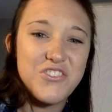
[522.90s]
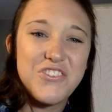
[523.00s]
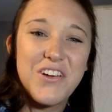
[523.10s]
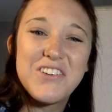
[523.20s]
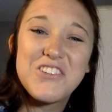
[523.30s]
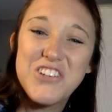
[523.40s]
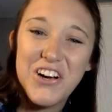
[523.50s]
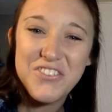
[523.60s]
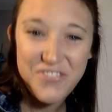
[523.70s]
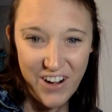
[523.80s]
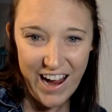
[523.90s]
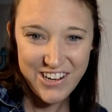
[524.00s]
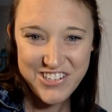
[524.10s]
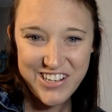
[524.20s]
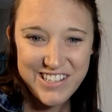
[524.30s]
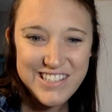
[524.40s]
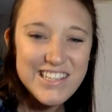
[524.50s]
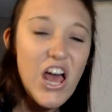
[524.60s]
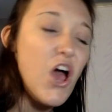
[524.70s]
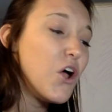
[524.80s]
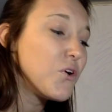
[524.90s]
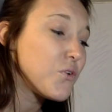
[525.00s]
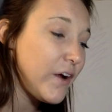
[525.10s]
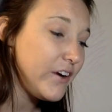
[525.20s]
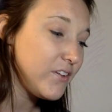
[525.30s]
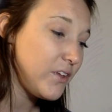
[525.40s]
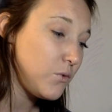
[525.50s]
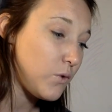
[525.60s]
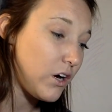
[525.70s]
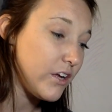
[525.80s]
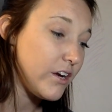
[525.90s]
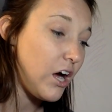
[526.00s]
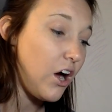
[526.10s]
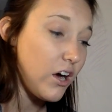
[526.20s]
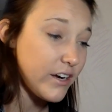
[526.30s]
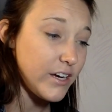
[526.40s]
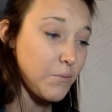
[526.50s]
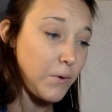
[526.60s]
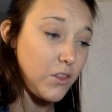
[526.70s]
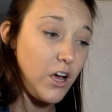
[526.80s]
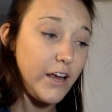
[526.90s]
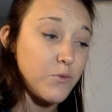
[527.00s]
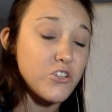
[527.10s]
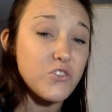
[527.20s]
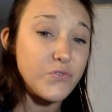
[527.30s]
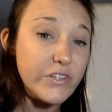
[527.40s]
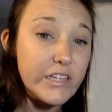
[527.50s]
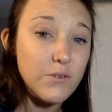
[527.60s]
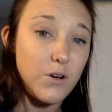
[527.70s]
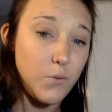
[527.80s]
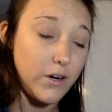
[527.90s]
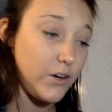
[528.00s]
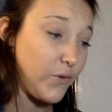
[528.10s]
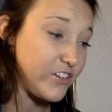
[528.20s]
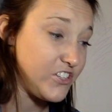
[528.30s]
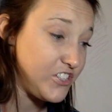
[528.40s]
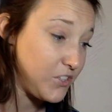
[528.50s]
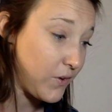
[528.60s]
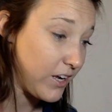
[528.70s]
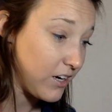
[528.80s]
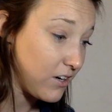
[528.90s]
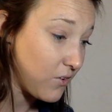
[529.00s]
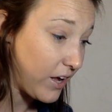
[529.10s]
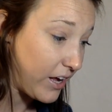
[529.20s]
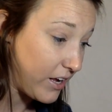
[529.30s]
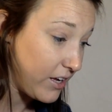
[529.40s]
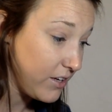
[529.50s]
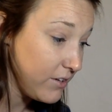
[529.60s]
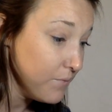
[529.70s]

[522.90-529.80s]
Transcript: you can show fractions greater than 1 on a number line, which is really what we're going to do here, okay?